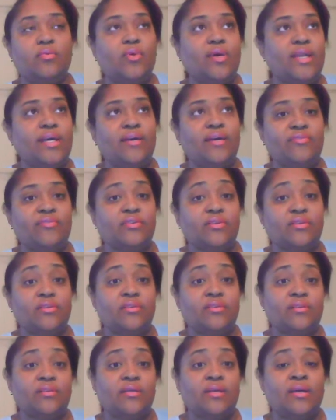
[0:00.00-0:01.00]
whatever.
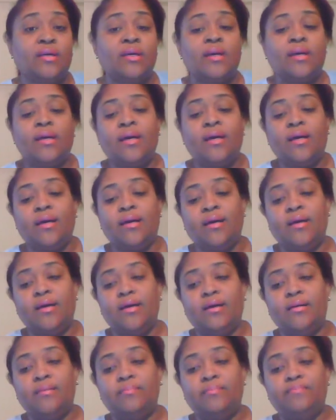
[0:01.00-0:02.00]

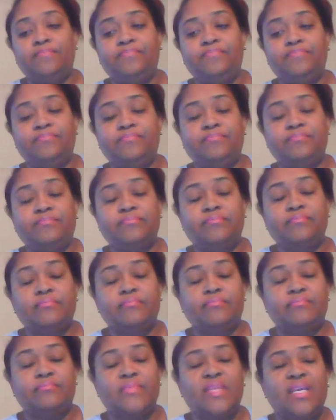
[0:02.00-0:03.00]
Um,
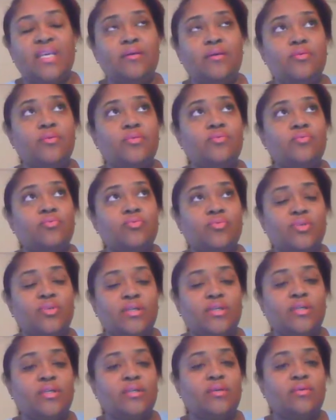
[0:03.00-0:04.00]
it was
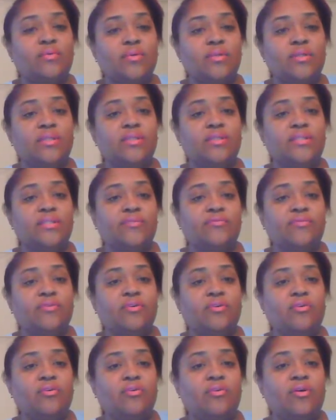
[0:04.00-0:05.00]
really, really
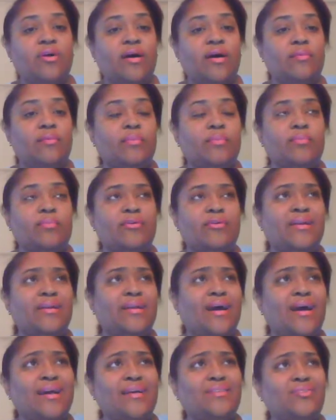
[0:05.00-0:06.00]
difficult. I remember in
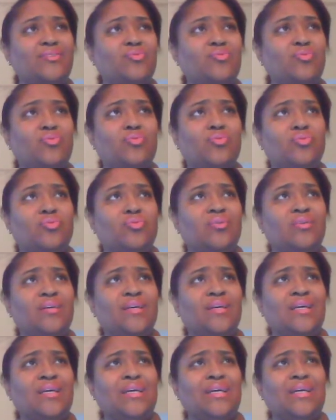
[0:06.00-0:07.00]
high school,
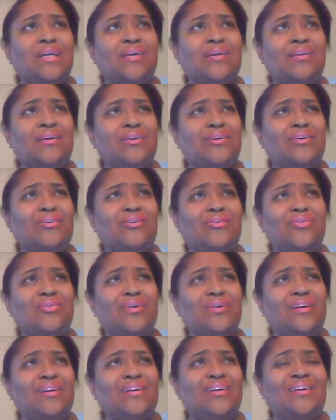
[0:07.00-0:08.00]
you know,
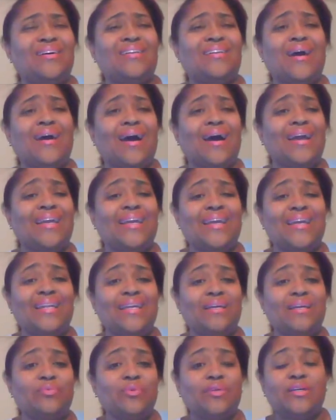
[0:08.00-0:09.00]
not
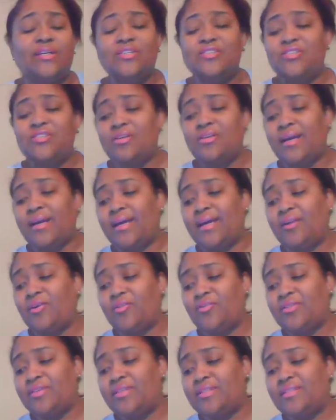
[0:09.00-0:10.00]
eating when I should have had
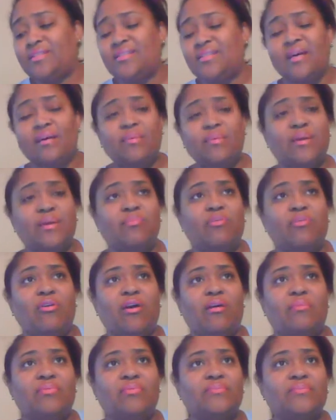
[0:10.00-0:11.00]
all these stomach
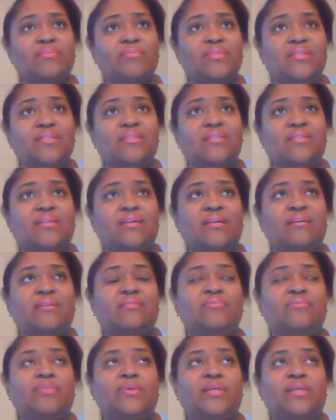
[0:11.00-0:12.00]
problems and
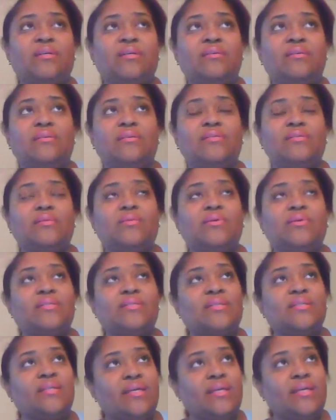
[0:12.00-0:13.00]
stuff because I
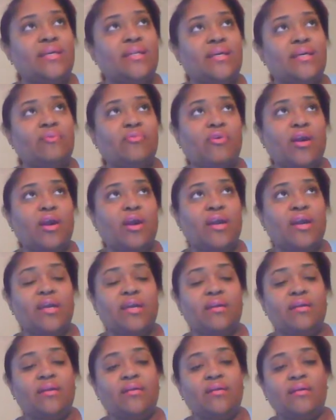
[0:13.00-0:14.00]
wasn't eating
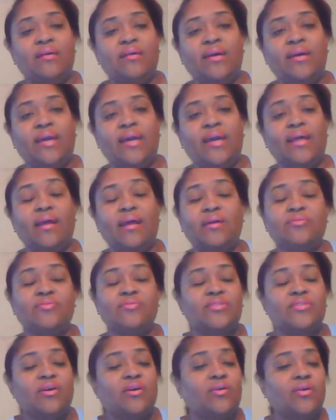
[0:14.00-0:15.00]
right. And I was
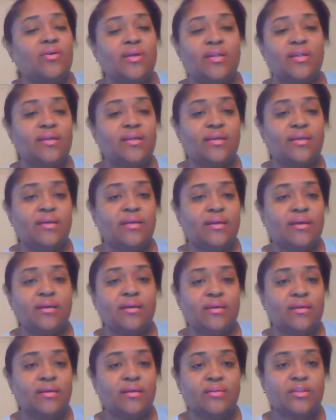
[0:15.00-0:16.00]
just already
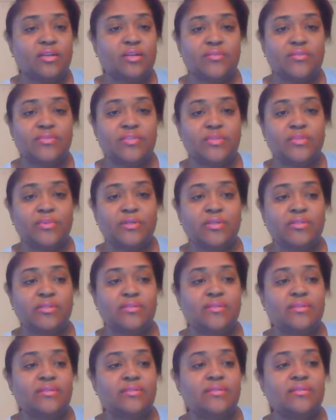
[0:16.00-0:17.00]
a nervous
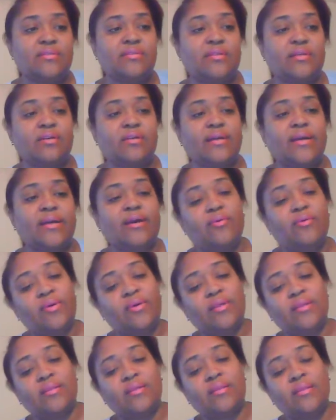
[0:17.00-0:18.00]
person to start out
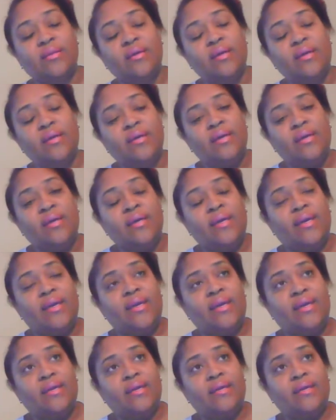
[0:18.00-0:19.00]
with.
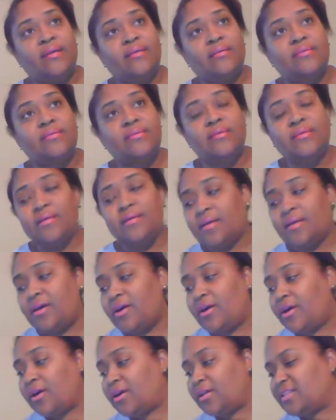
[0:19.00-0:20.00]
And
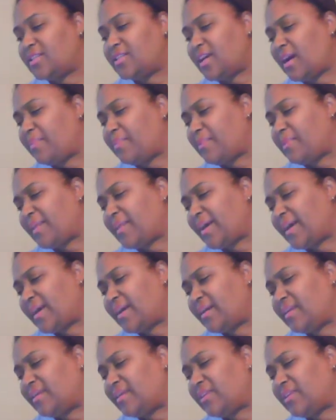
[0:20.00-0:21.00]
on top of
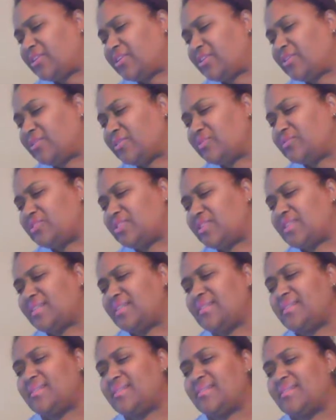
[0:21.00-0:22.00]
that,
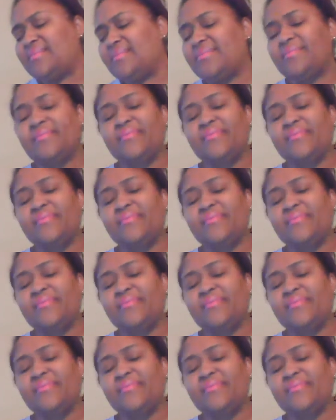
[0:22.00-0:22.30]
just